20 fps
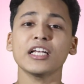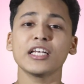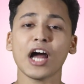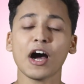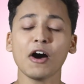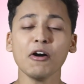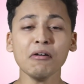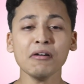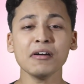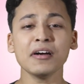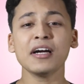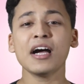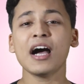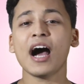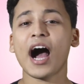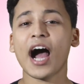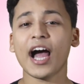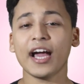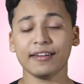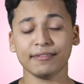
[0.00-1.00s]
Now,
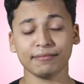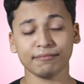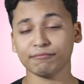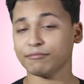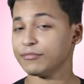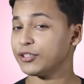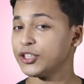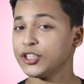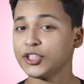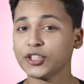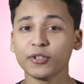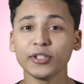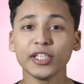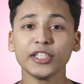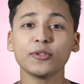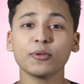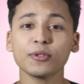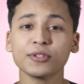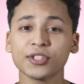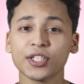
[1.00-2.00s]
I
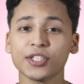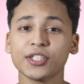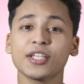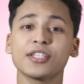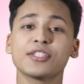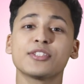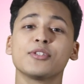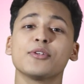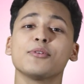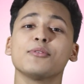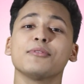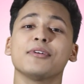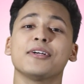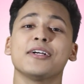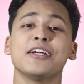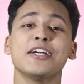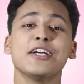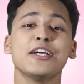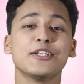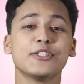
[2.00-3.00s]
surely don't suggest you
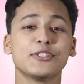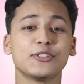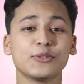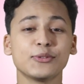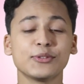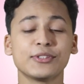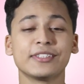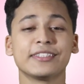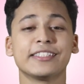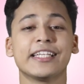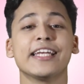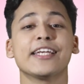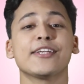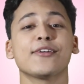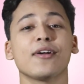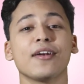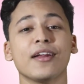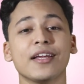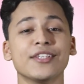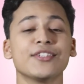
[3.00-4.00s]
to take
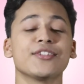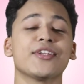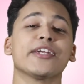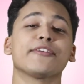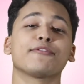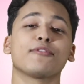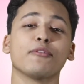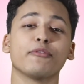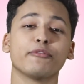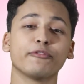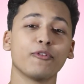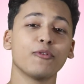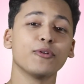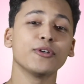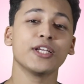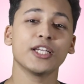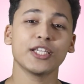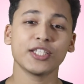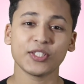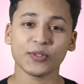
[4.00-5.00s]
your engineering from 4
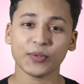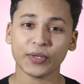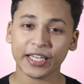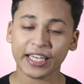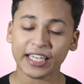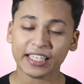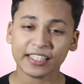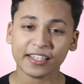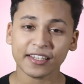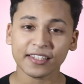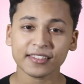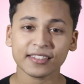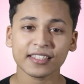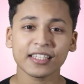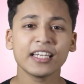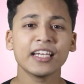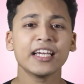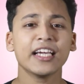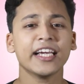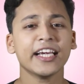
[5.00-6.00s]
years to 8 years.
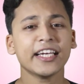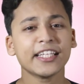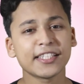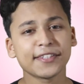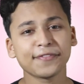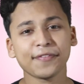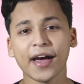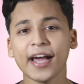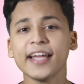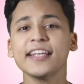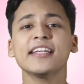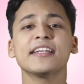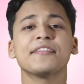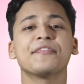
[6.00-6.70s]
It's fine